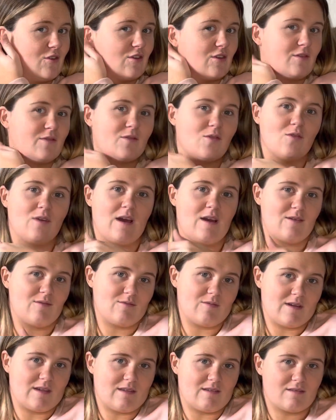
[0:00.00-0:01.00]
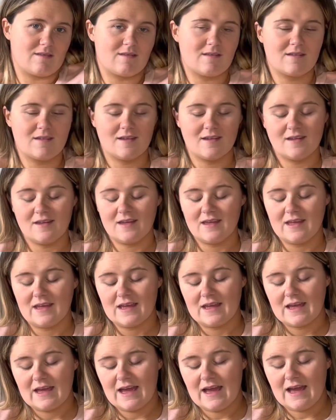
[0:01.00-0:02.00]
gonna fall out with.
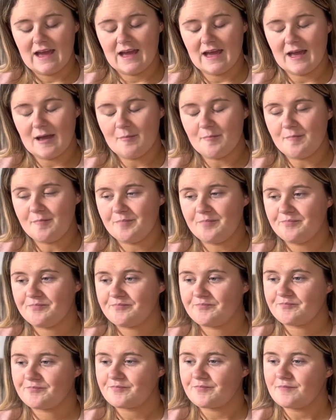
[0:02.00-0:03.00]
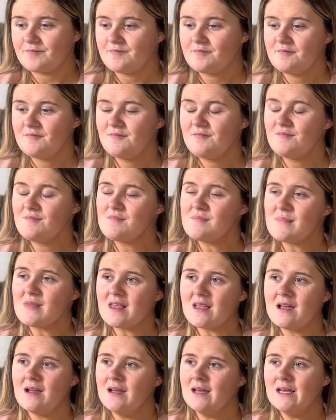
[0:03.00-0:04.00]

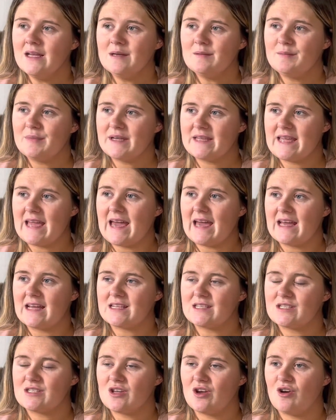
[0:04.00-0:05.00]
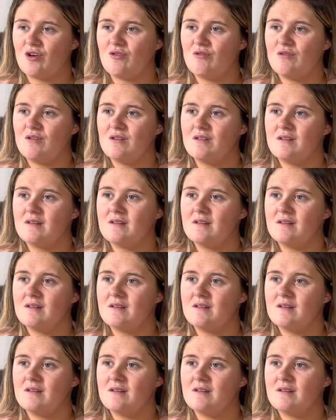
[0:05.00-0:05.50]
But yeah, so